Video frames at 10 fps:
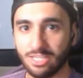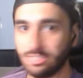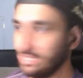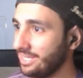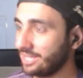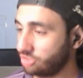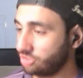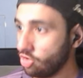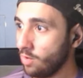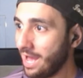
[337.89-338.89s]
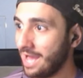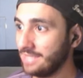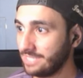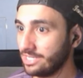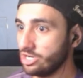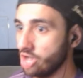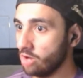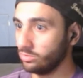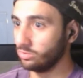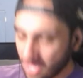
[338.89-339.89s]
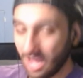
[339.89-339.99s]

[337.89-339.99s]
Then they got two eyes and a nose.